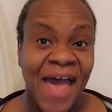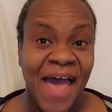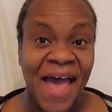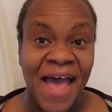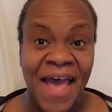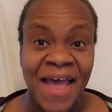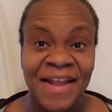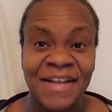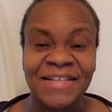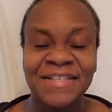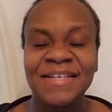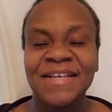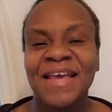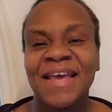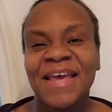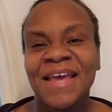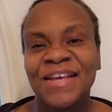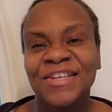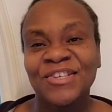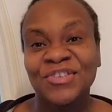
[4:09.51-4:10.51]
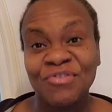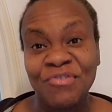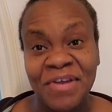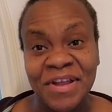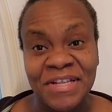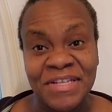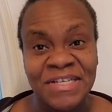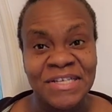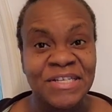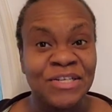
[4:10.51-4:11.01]
and
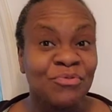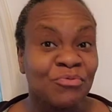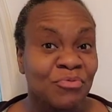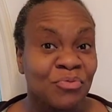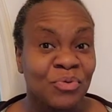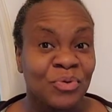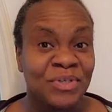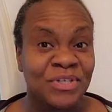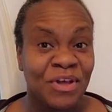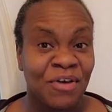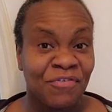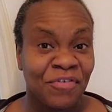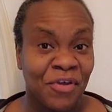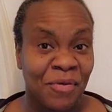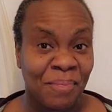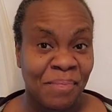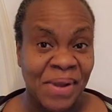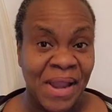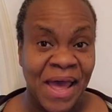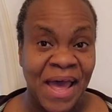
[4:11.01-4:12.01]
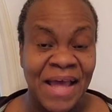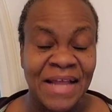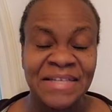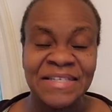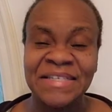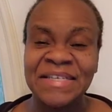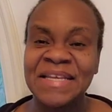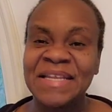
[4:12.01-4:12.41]
strengthen the roots of your plants.